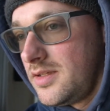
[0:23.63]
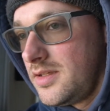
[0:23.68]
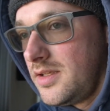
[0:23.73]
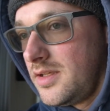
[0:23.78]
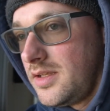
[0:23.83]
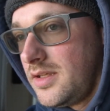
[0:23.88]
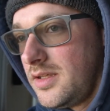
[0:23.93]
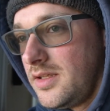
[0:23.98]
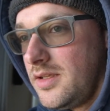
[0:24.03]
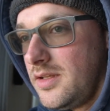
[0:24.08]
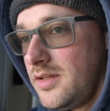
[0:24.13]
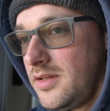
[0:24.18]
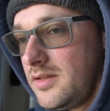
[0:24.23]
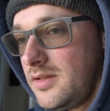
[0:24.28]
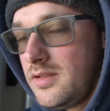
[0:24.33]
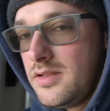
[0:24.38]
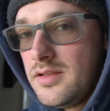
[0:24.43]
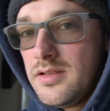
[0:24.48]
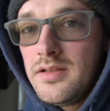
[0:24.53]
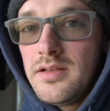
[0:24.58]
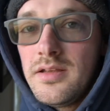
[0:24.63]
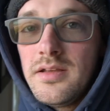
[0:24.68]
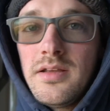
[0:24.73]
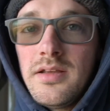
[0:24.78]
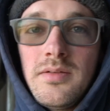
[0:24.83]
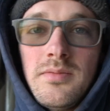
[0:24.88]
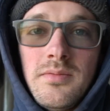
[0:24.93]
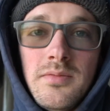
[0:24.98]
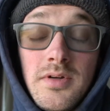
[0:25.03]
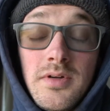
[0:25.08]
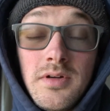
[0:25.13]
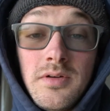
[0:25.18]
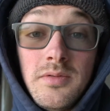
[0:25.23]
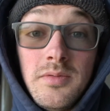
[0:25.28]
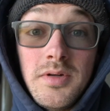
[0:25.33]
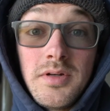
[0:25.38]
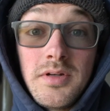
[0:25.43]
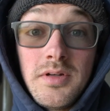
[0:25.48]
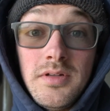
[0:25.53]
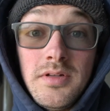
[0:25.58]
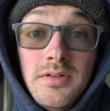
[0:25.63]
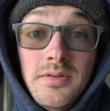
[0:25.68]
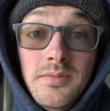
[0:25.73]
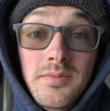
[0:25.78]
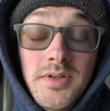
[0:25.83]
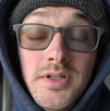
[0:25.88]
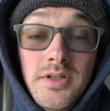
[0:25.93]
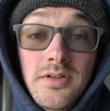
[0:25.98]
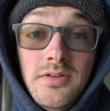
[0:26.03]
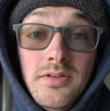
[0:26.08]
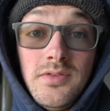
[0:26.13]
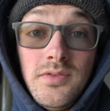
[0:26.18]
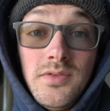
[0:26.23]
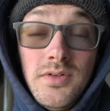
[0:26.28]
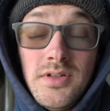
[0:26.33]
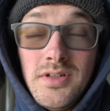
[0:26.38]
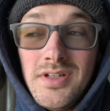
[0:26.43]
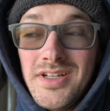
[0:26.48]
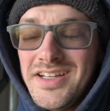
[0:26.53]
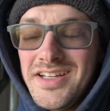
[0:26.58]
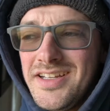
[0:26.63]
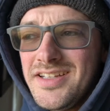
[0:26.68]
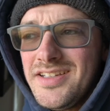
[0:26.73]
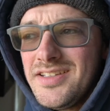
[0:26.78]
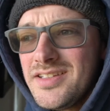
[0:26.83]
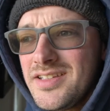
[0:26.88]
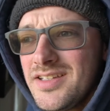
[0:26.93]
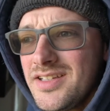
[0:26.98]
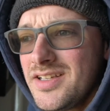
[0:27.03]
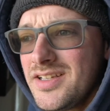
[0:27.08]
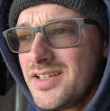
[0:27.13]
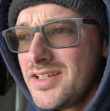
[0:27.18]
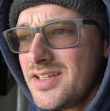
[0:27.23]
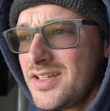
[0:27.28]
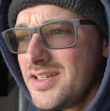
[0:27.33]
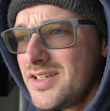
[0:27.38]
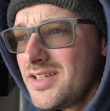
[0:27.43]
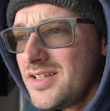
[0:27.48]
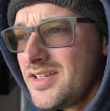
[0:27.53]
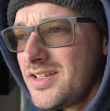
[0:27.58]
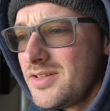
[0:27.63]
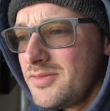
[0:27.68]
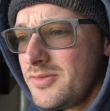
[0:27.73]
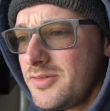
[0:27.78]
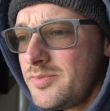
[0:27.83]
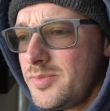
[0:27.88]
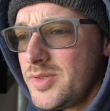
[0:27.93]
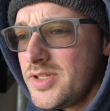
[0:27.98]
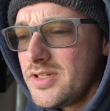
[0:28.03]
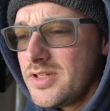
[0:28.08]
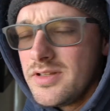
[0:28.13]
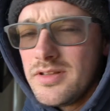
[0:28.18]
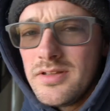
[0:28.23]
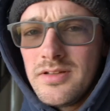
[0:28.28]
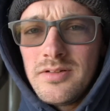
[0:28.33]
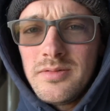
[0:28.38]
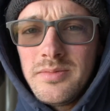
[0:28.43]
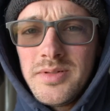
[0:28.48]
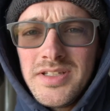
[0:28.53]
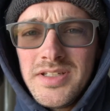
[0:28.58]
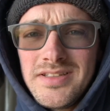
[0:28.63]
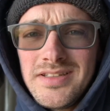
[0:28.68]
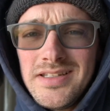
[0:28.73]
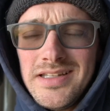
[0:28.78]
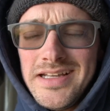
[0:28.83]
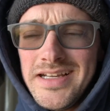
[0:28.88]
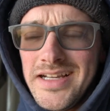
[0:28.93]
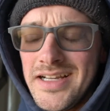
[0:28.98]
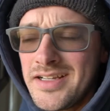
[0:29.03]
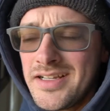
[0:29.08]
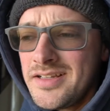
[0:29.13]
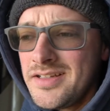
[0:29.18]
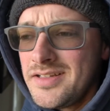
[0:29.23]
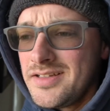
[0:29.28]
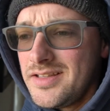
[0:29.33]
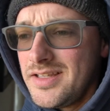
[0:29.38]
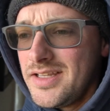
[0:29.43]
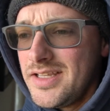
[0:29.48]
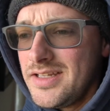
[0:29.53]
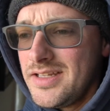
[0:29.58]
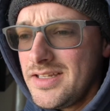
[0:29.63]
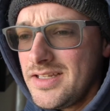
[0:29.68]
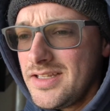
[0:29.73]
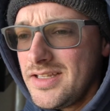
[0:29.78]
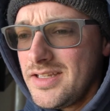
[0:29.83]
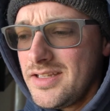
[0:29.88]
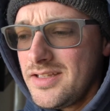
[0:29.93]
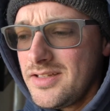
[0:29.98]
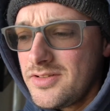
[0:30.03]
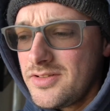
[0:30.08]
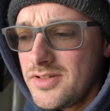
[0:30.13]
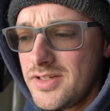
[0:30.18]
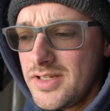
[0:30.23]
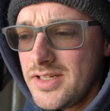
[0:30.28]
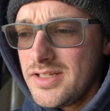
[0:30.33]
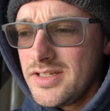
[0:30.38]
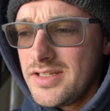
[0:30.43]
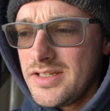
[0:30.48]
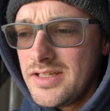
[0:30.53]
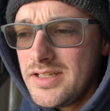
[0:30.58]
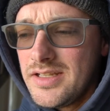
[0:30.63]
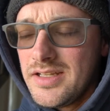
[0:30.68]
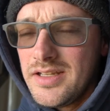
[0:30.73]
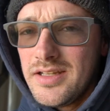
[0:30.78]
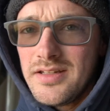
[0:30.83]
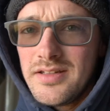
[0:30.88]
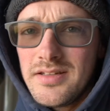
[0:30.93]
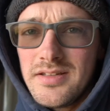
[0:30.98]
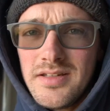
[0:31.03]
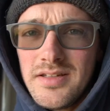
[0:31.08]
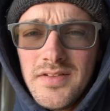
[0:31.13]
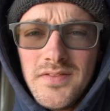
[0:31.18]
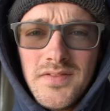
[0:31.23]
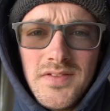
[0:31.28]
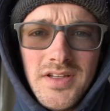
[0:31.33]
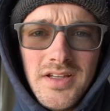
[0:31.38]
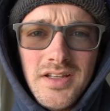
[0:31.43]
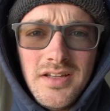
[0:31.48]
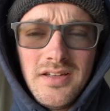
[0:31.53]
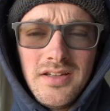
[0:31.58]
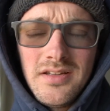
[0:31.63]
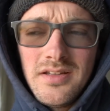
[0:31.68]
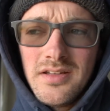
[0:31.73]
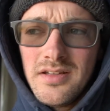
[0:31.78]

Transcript: and we're going to work on some videos for you guys. We've been a little bit slack lately trying to get stuff done